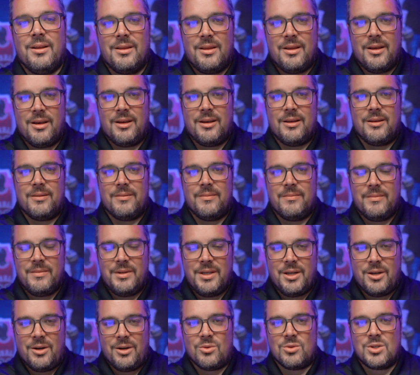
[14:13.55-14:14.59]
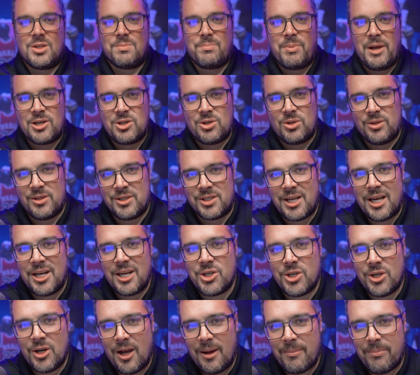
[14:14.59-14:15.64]
the, you know,
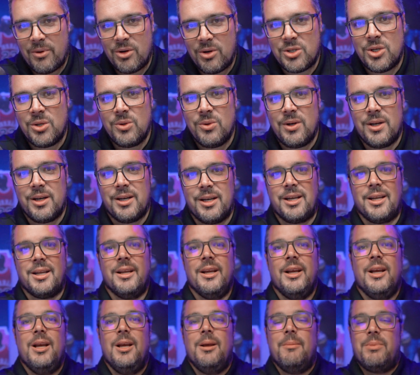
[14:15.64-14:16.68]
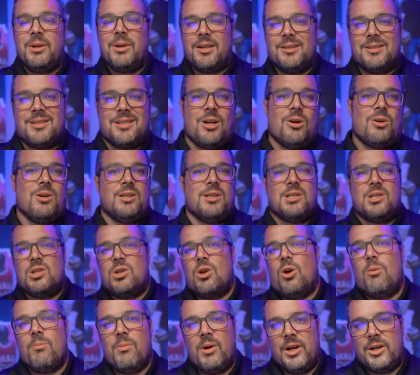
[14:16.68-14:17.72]
specialization opportunity, because there is
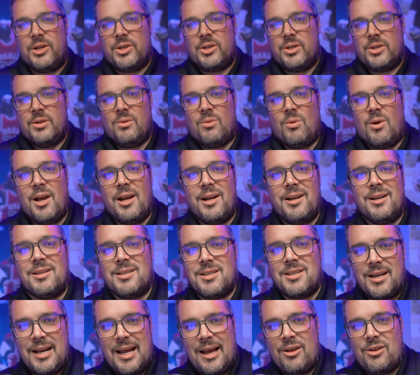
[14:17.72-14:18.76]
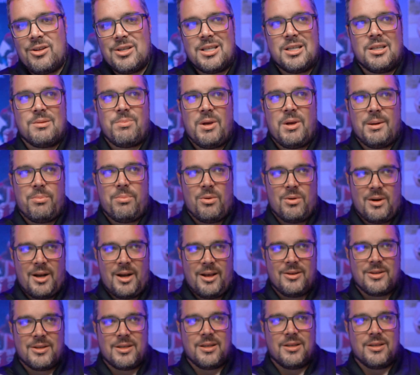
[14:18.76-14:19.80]
so much, right? It's analysis by
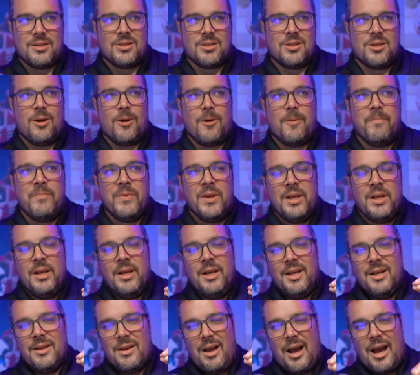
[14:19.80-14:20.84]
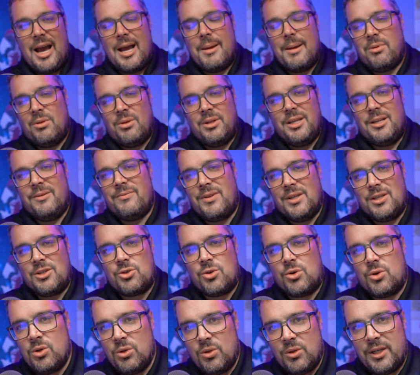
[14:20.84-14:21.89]
paralysis. So I believe that
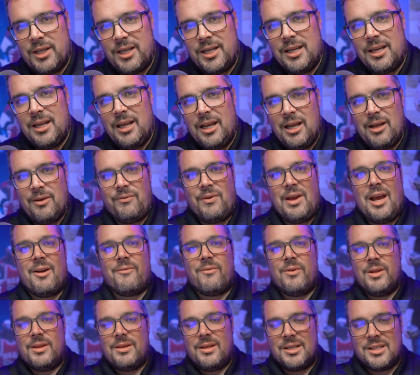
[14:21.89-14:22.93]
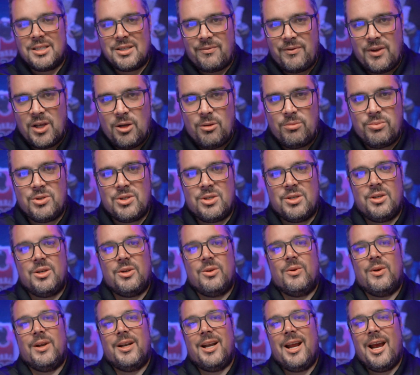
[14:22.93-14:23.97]
truly, if everything's available to
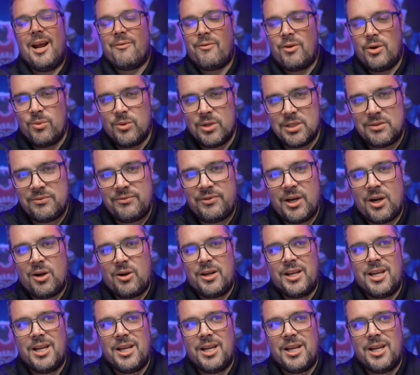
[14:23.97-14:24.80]
you and everyone's fair and